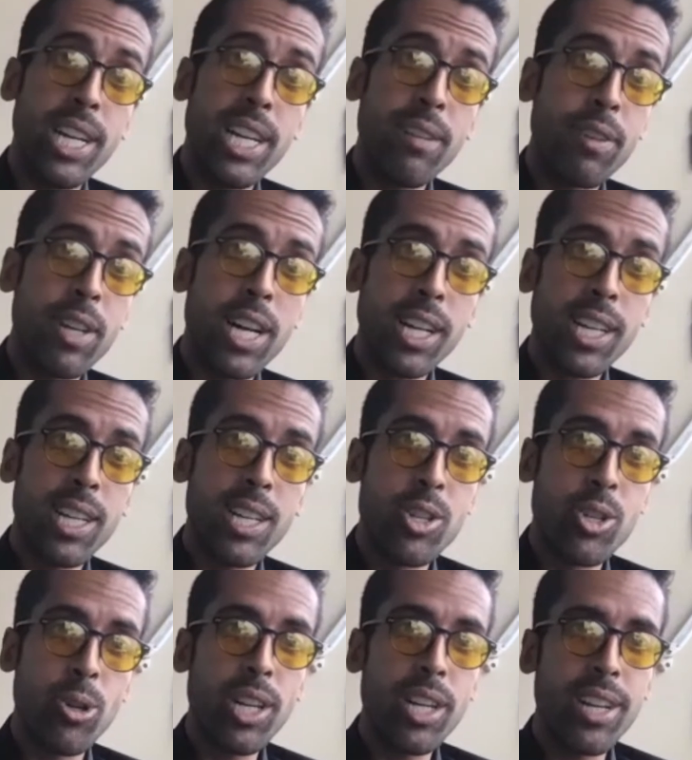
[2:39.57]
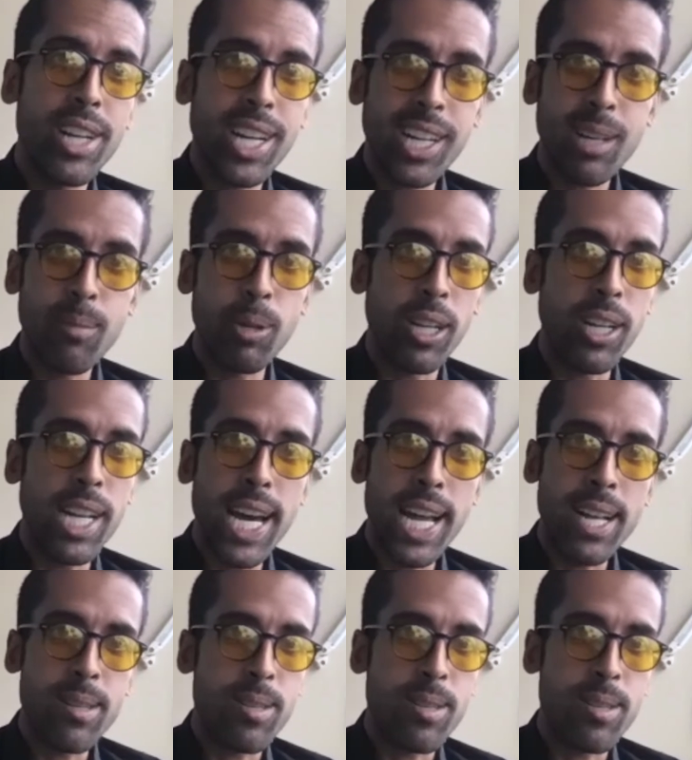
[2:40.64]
If you're not going to enjoy it, you're not going to be good at it.